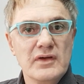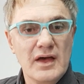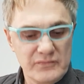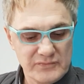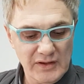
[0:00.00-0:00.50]

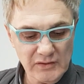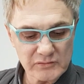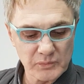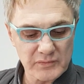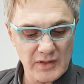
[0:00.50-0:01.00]
have
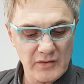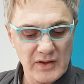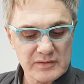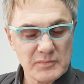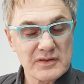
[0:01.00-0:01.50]
dealt with our
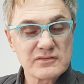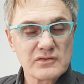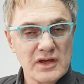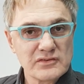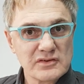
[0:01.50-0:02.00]

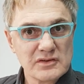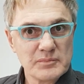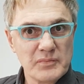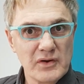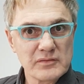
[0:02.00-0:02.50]
administration
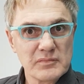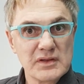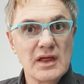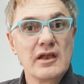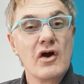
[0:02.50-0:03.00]

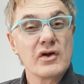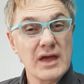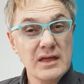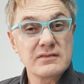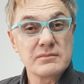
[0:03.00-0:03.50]
department and our
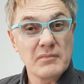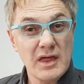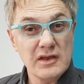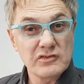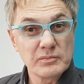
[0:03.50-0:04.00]
case
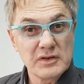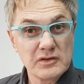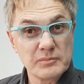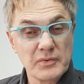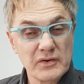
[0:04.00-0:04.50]
management
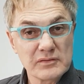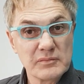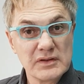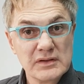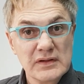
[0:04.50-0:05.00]

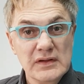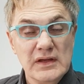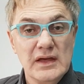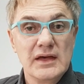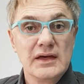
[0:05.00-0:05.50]
department.
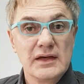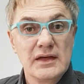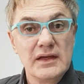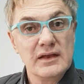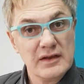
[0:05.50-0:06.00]

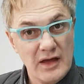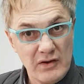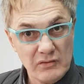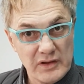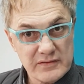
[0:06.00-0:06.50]

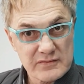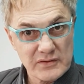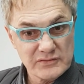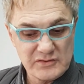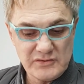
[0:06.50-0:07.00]
Now let's
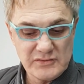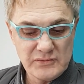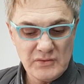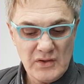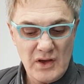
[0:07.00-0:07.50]

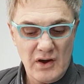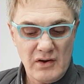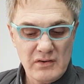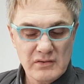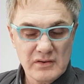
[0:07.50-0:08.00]
continue
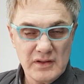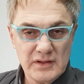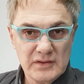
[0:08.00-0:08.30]
on